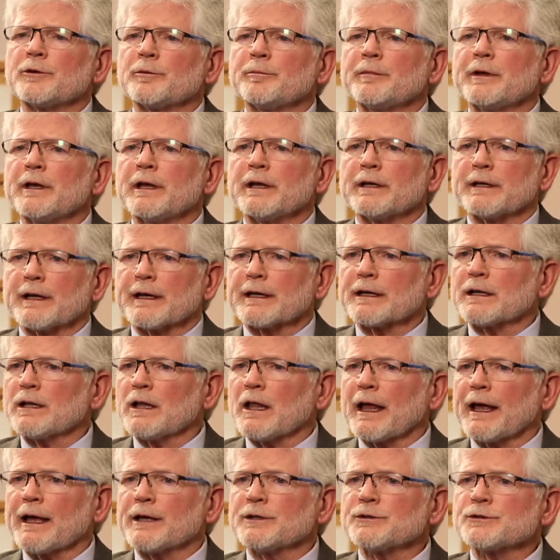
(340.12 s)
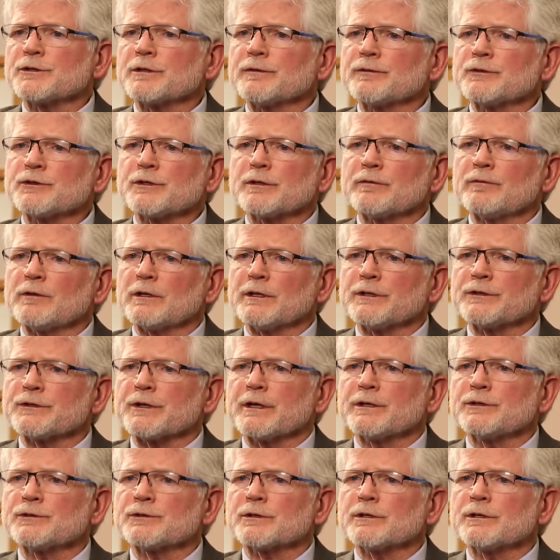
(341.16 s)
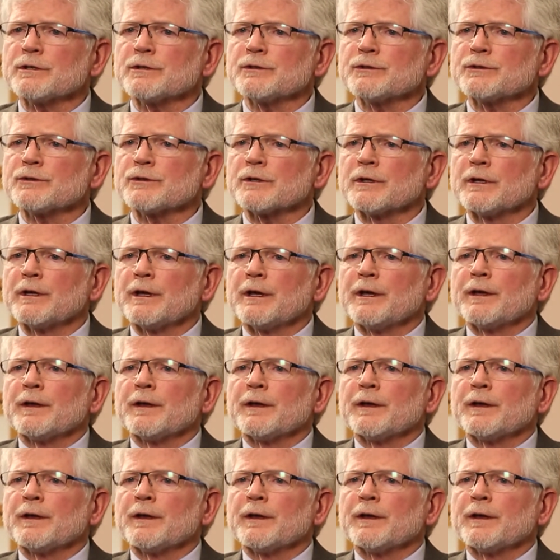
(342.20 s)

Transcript: there being a clash of civilizations,